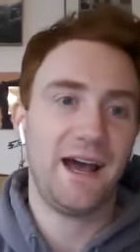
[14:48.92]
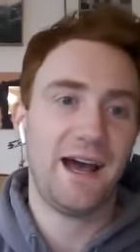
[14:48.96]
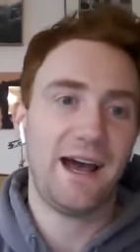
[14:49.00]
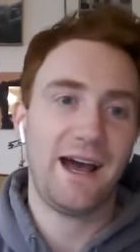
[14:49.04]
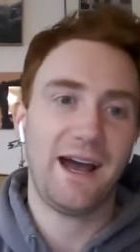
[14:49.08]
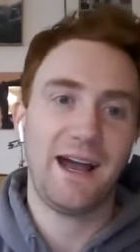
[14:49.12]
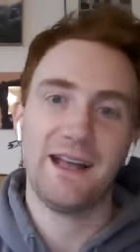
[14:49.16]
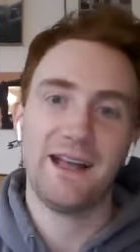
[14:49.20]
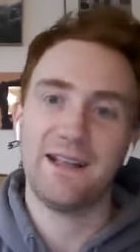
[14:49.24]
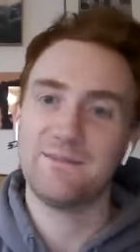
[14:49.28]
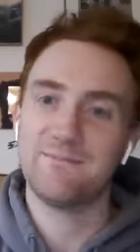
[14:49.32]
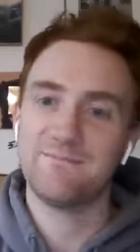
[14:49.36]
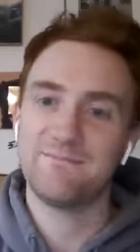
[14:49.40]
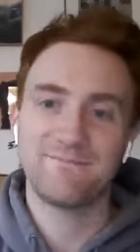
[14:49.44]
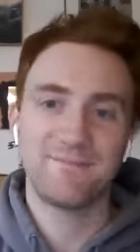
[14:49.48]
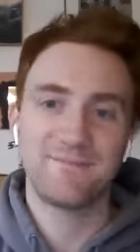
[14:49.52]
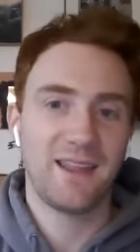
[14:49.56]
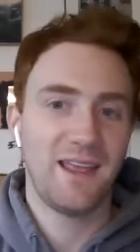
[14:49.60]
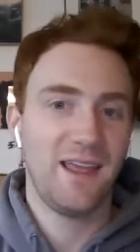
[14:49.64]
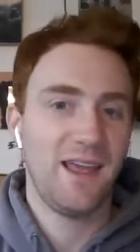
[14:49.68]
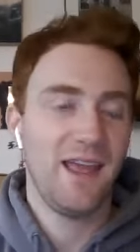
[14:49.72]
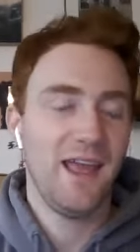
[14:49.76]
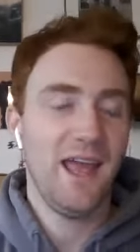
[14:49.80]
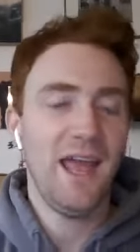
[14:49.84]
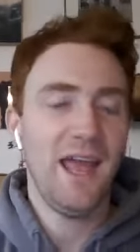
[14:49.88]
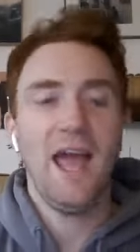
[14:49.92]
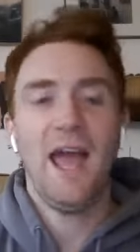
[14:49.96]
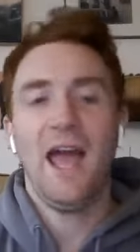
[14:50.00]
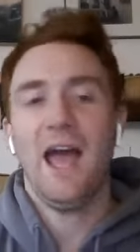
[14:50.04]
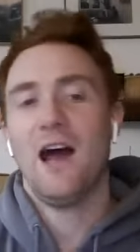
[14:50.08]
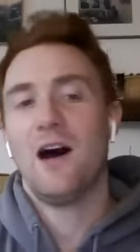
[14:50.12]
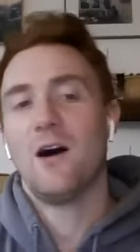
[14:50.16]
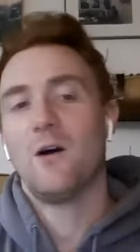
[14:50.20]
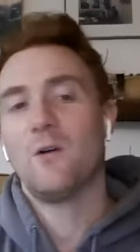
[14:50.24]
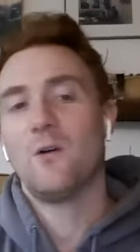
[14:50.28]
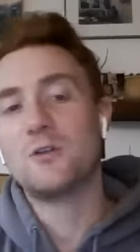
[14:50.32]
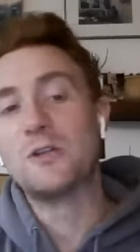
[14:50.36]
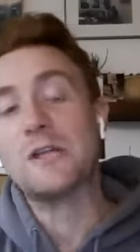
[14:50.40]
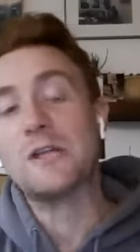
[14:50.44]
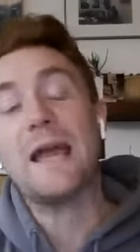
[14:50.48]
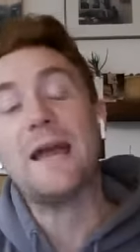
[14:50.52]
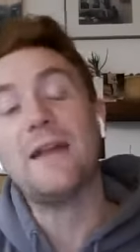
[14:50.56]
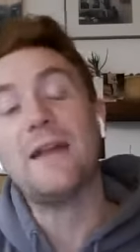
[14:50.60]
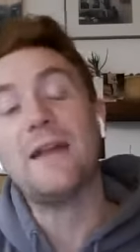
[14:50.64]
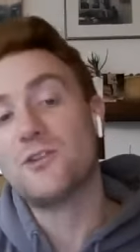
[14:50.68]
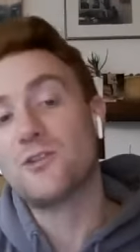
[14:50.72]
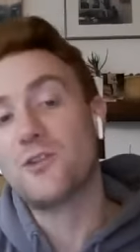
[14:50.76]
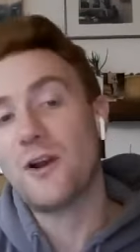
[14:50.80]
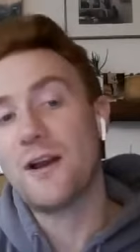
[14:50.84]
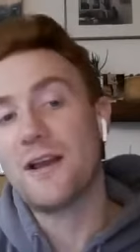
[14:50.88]
I,
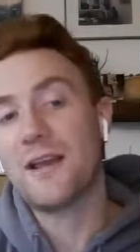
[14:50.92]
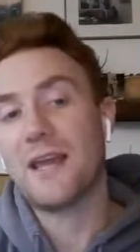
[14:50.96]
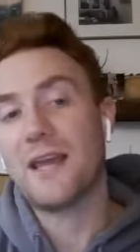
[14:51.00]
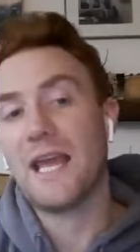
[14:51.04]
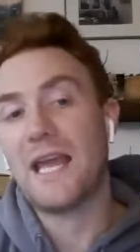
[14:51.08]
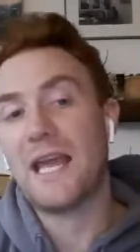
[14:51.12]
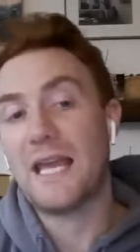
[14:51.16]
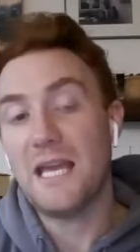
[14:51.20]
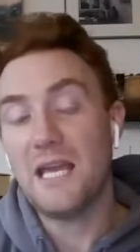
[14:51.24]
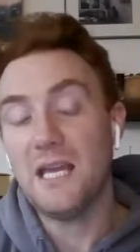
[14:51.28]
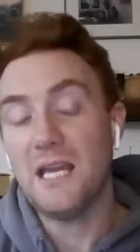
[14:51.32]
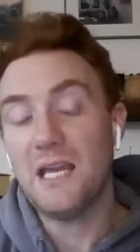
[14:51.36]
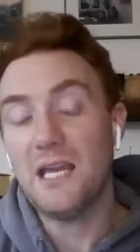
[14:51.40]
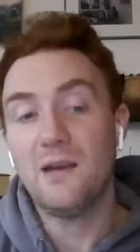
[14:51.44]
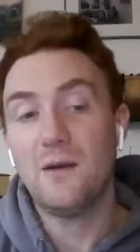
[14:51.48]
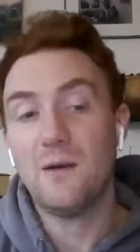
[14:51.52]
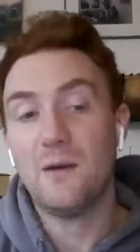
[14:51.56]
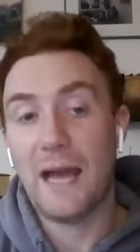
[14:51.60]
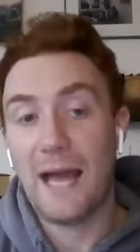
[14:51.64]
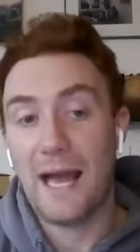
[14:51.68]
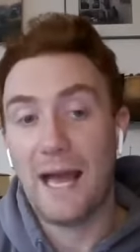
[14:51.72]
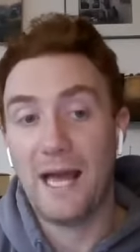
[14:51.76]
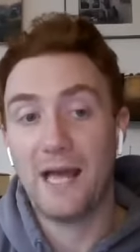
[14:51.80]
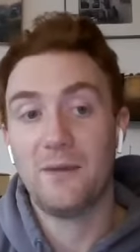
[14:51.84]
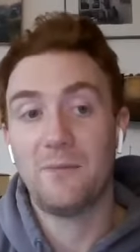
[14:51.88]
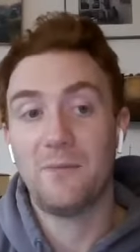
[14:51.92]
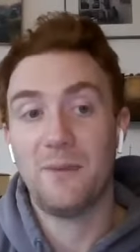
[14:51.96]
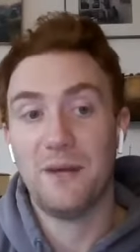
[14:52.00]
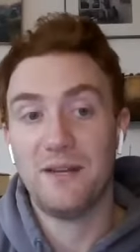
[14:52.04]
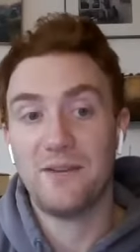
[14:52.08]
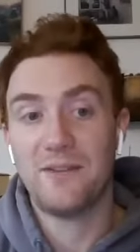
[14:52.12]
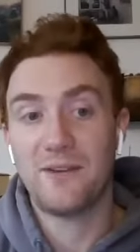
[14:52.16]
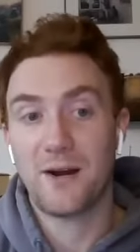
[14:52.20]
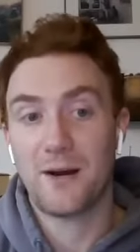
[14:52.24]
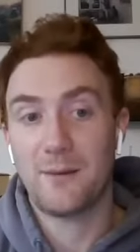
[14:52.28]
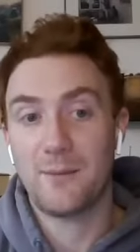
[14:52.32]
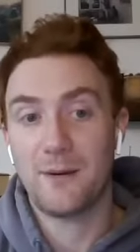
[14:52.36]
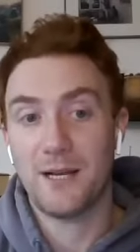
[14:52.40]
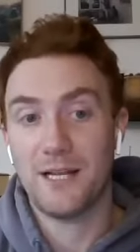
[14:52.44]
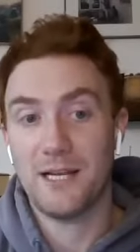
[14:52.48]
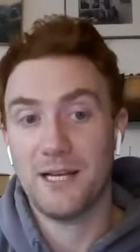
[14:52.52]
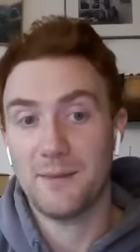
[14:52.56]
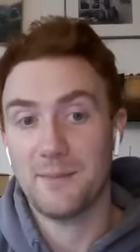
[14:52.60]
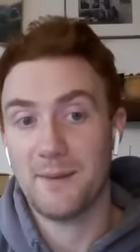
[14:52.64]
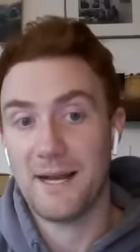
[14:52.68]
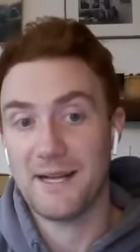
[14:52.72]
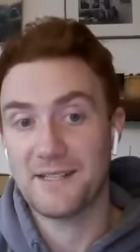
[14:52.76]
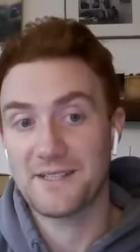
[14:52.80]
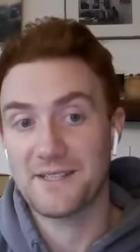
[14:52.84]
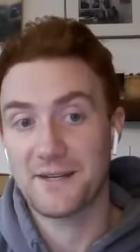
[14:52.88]
Kenyan Drake he had been dominating
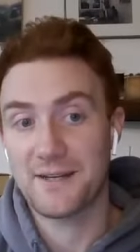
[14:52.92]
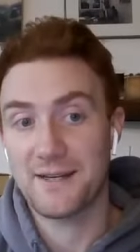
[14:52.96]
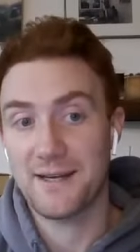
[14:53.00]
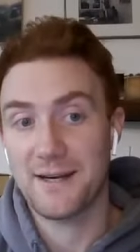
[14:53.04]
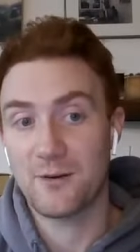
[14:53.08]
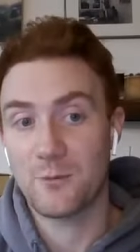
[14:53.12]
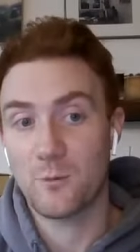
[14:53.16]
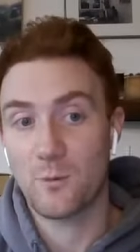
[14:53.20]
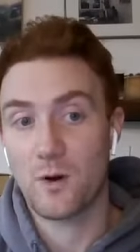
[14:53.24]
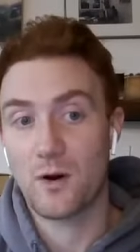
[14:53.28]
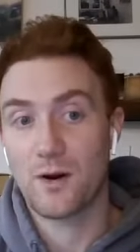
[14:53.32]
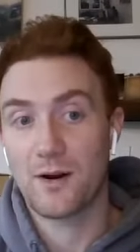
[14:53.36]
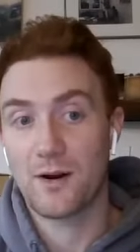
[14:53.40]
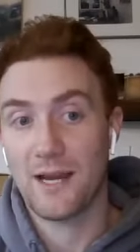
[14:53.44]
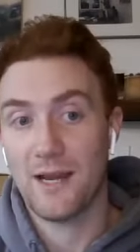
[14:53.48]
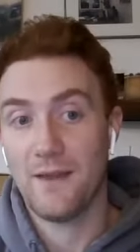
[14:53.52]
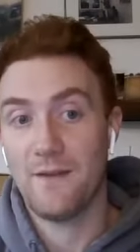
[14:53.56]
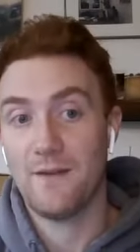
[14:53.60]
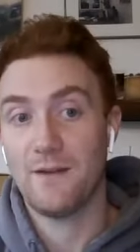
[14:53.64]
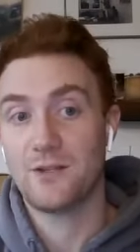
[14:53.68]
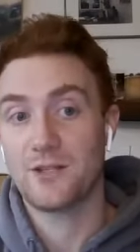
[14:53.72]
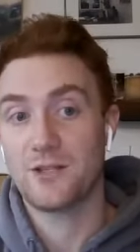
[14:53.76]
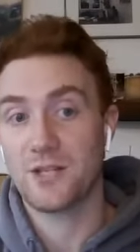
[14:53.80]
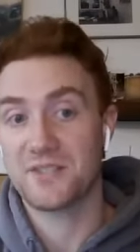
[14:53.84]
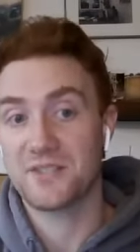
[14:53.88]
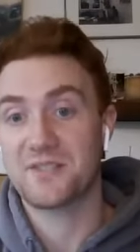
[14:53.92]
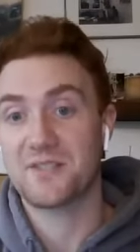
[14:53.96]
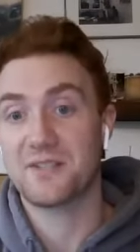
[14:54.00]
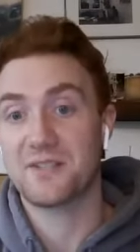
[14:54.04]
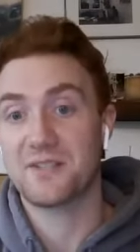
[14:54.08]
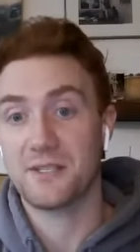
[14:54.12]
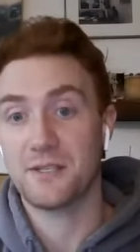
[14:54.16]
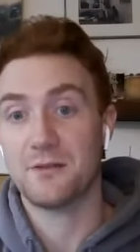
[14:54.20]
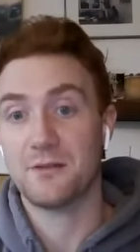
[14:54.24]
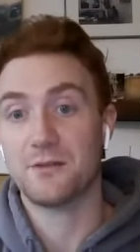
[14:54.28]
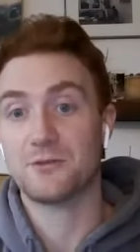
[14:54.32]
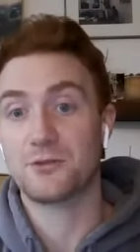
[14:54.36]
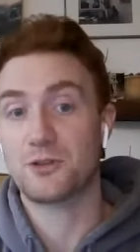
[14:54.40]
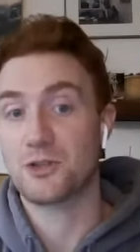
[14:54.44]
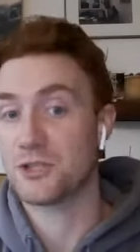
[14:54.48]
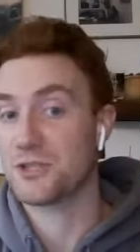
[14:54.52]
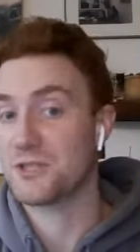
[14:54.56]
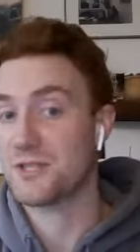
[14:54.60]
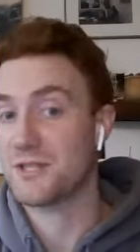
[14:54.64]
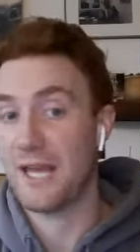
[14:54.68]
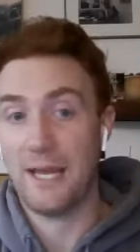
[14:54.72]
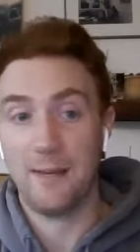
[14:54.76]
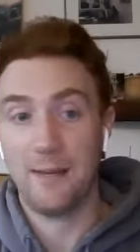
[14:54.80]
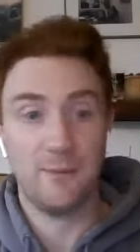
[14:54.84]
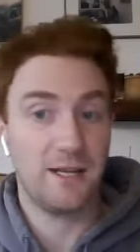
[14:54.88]
passing down work, and then Justice Hill
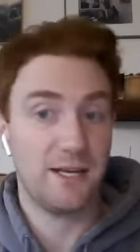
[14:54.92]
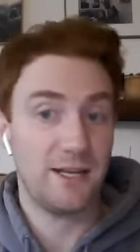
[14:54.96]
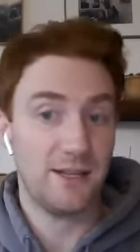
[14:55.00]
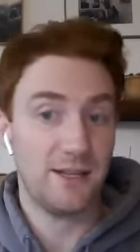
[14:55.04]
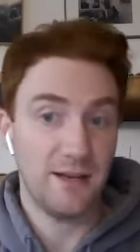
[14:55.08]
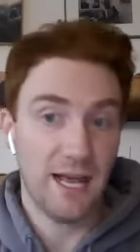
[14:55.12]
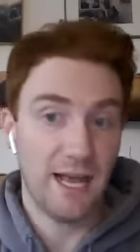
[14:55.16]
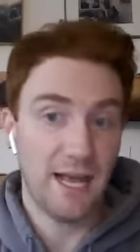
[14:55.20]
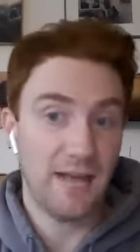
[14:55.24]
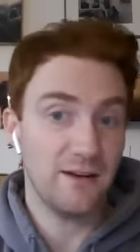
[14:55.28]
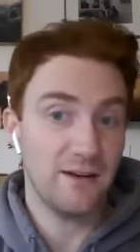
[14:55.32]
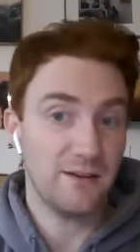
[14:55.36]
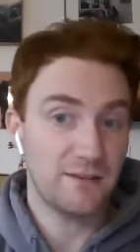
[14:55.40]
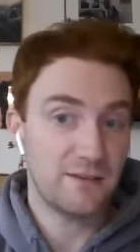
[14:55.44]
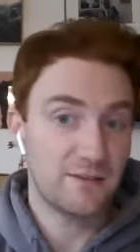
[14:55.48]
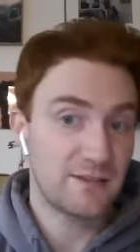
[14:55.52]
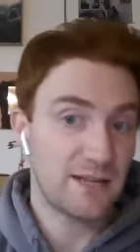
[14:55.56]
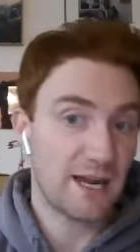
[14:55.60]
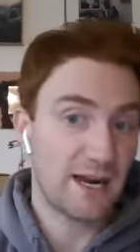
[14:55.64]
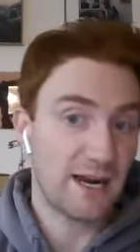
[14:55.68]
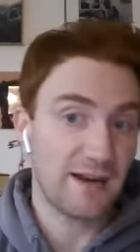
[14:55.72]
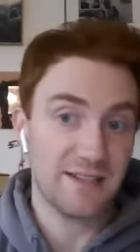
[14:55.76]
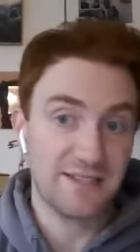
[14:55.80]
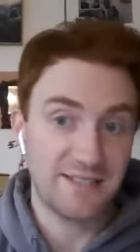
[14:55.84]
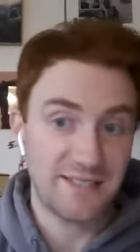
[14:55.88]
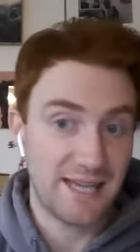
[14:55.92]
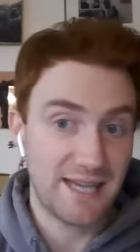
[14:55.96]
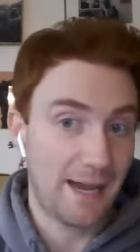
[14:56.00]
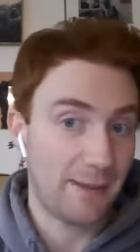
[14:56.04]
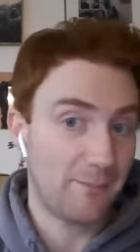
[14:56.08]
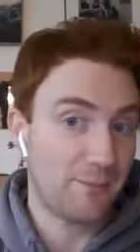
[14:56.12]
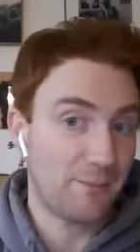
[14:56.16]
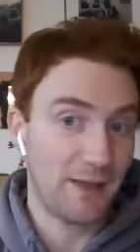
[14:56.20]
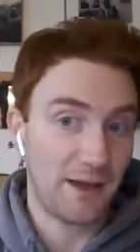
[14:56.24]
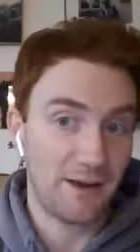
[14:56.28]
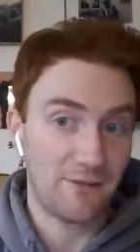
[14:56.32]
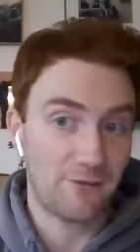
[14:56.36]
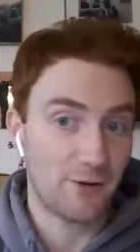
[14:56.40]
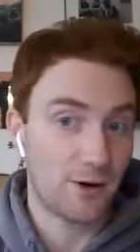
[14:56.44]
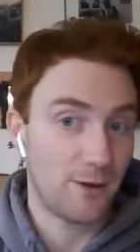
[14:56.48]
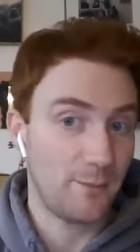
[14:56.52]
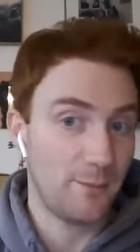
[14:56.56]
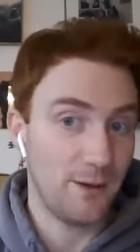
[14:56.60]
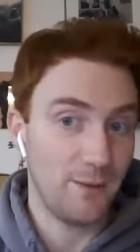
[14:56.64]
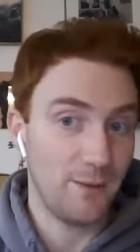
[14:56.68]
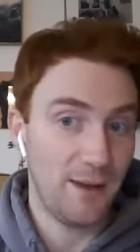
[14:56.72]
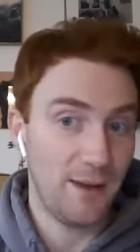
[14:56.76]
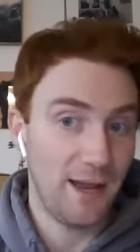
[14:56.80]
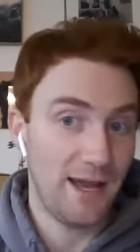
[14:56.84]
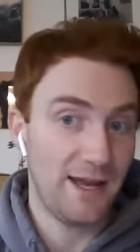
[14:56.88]
just came in and and kind of sapped that from him.